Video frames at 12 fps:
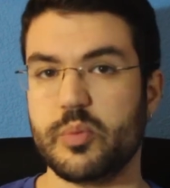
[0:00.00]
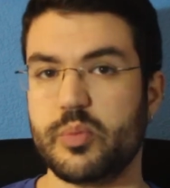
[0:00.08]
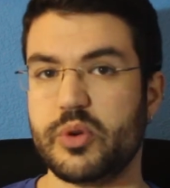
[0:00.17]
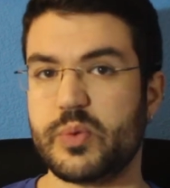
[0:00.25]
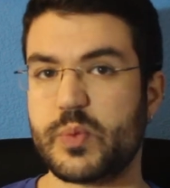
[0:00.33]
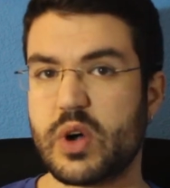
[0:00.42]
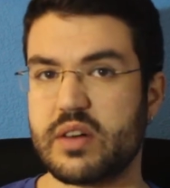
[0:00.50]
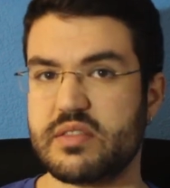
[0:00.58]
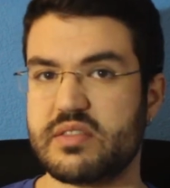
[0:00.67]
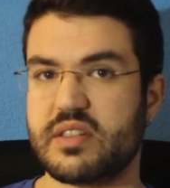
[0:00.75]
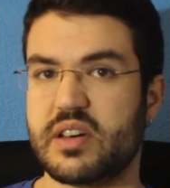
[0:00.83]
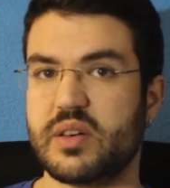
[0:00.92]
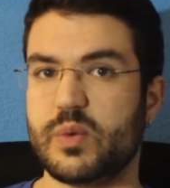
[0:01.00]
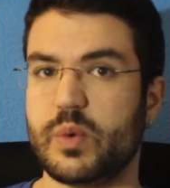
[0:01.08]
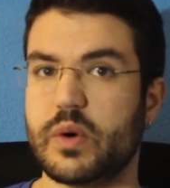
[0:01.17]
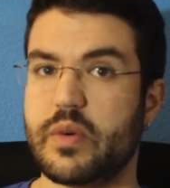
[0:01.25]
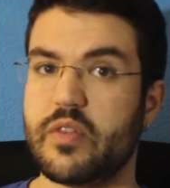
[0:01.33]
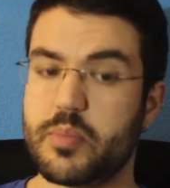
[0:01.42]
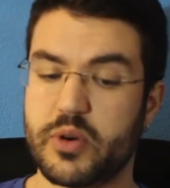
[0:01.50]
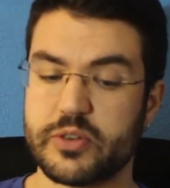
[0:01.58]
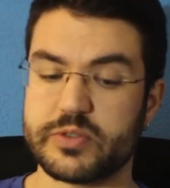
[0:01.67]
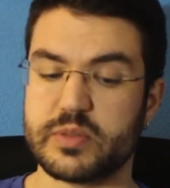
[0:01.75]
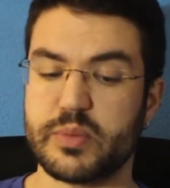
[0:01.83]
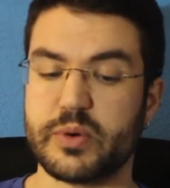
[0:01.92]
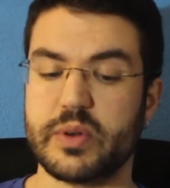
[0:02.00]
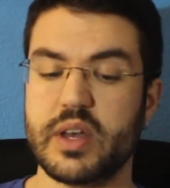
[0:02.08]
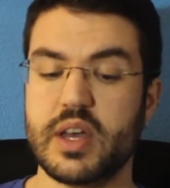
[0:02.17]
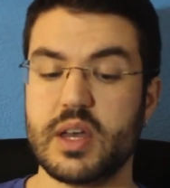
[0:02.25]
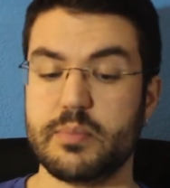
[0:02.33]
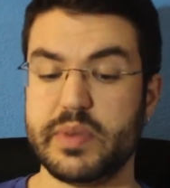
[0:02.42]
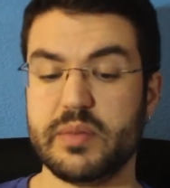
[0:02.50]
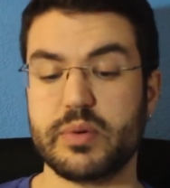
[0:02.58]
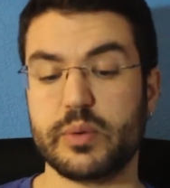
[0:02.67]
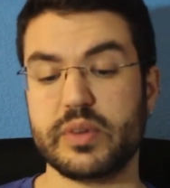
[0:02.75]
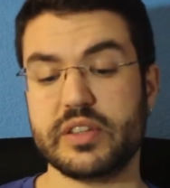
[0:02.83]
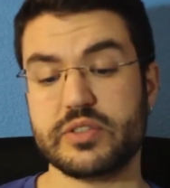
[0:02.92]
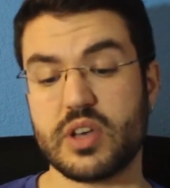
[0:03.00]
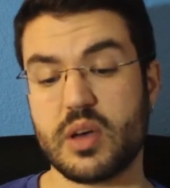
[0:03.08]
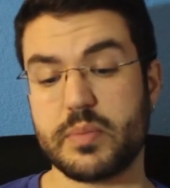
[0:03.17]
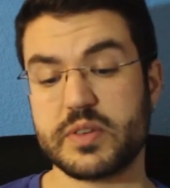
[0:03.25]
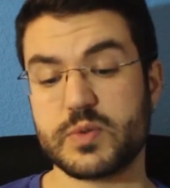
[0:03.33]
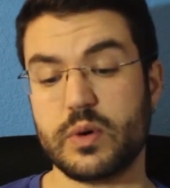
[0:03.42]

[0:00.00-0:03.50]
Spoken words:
but rather that, wherever possible, people will interpret